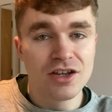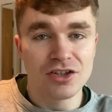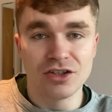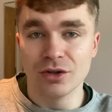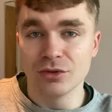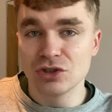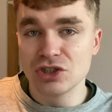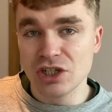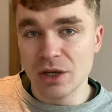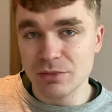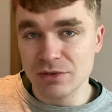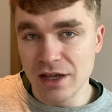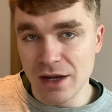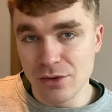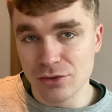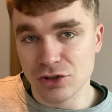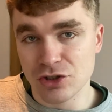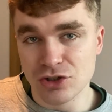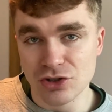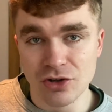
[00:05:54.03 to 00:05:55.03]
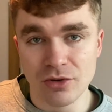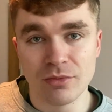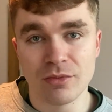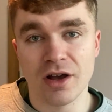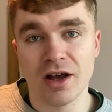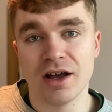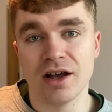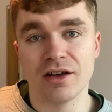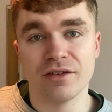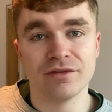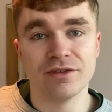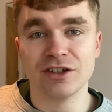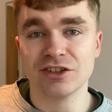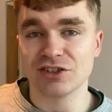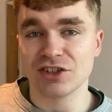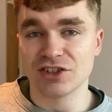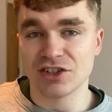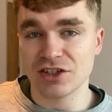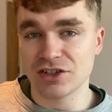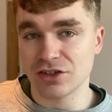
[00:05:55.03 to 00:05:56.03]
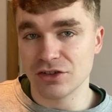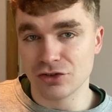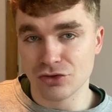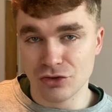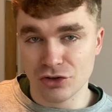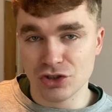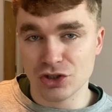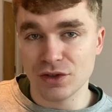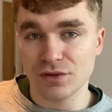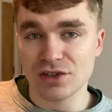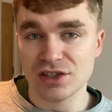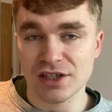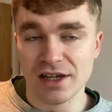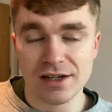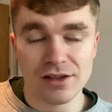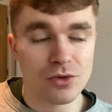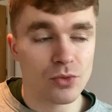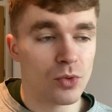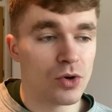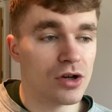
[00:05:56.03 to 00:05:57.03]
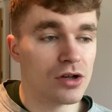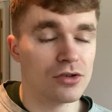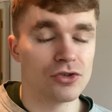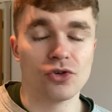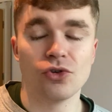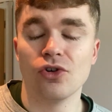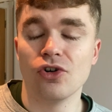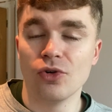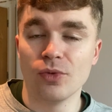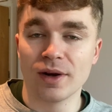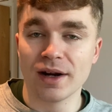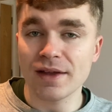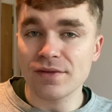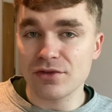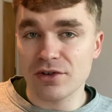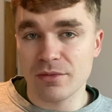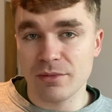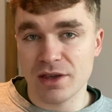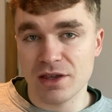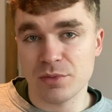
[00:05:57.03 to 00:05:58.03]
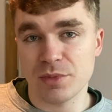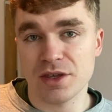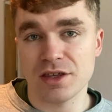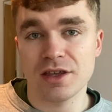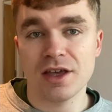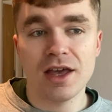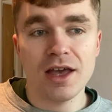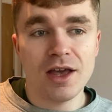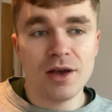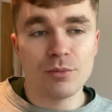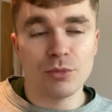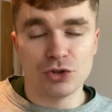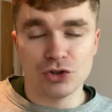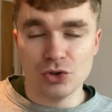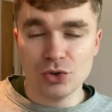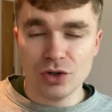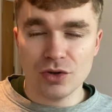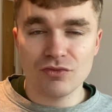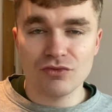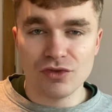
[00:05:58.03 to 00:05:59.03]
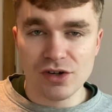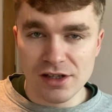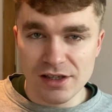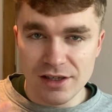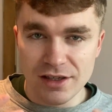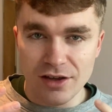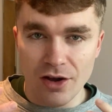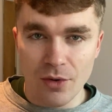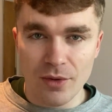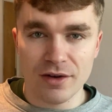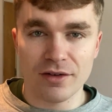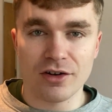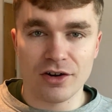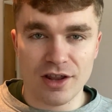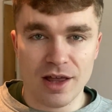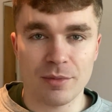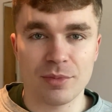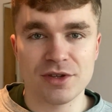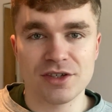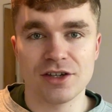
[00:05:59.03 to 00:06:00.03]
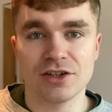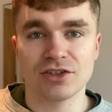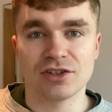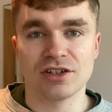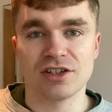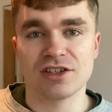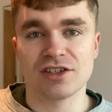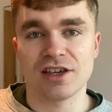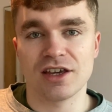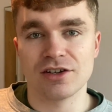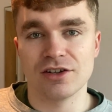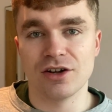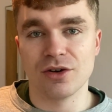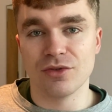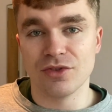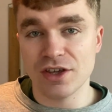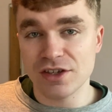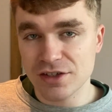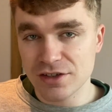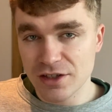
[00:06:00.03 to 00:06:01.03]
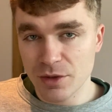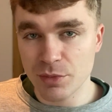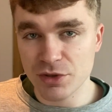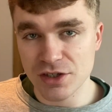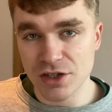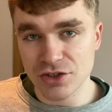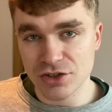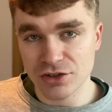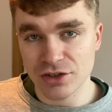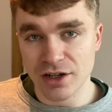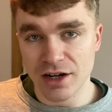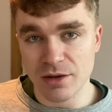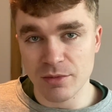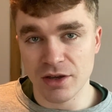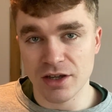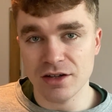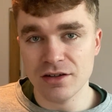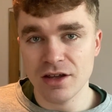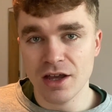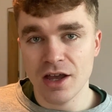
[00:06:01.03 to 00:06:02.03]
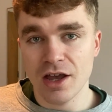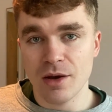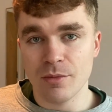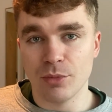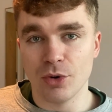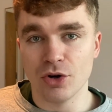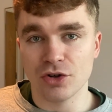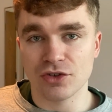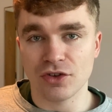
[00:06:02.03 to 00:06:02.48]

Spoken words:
shipped out to some virtual assistant across the other side of the world, or whatever it may be. But you can really go in on that position and say, this is the position that I'm in, but